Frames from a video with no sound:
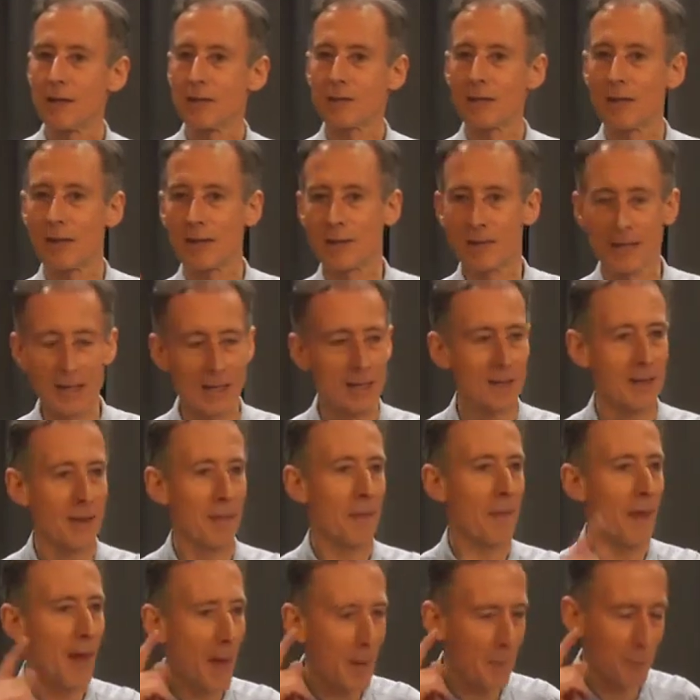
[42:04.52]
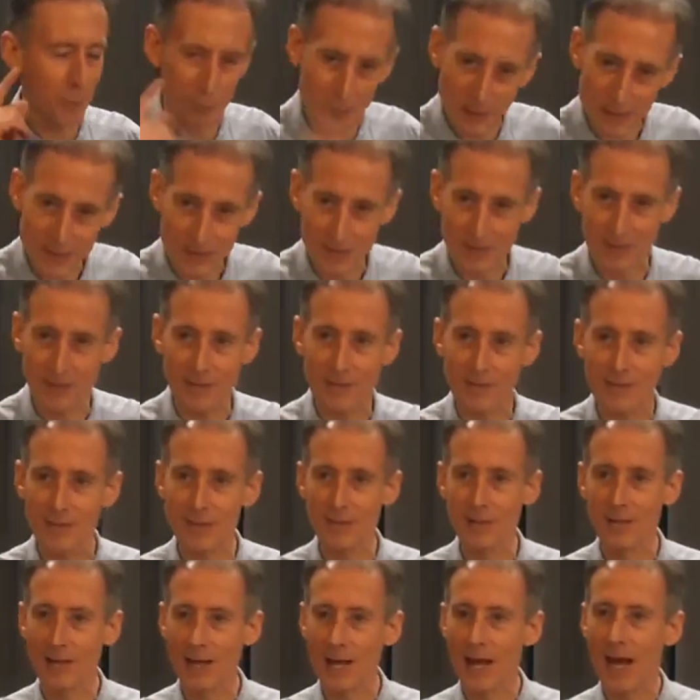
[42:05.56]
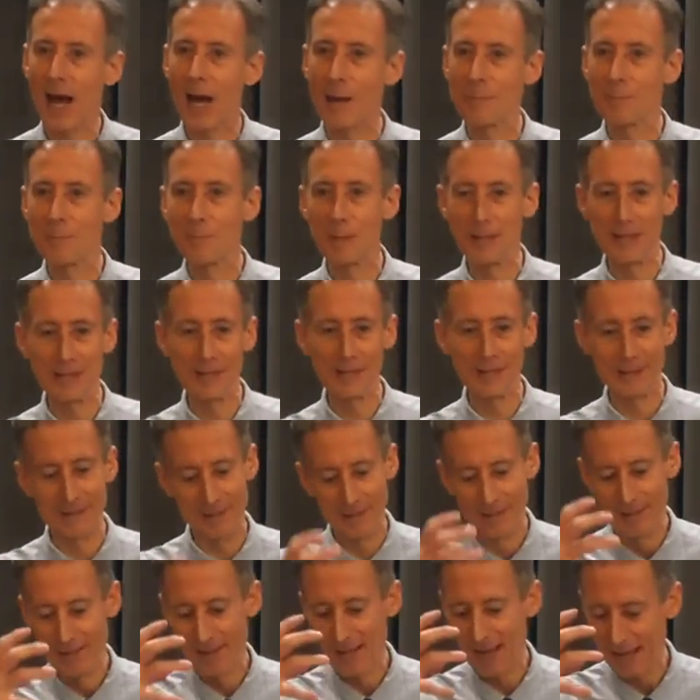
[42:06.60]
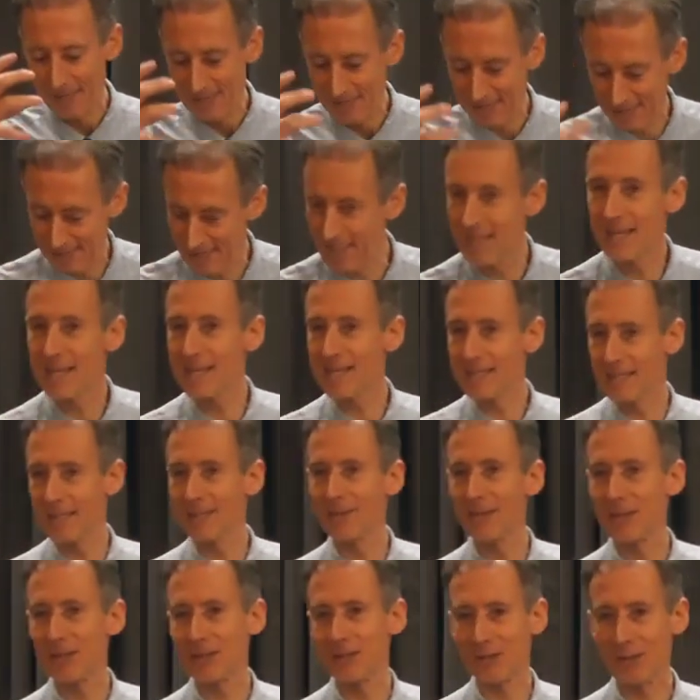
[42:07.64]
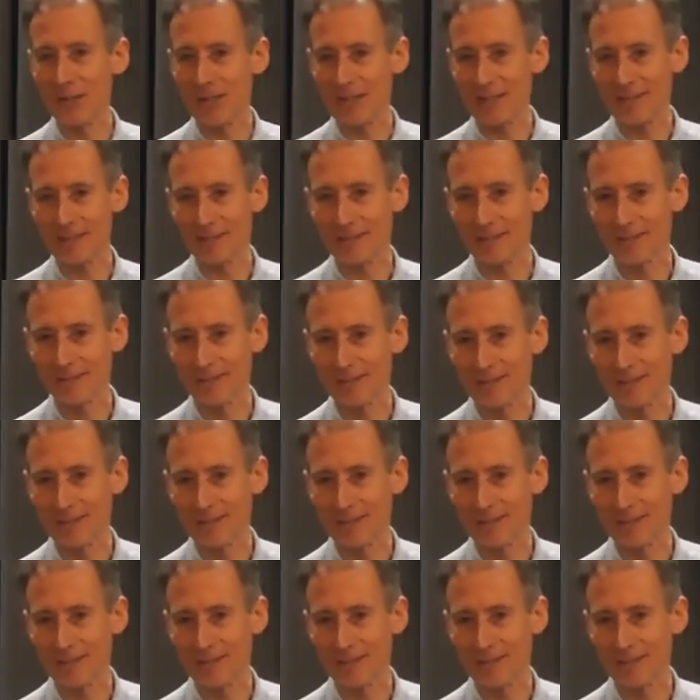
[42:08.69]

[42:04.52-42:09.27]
to think that their president had been seized in the street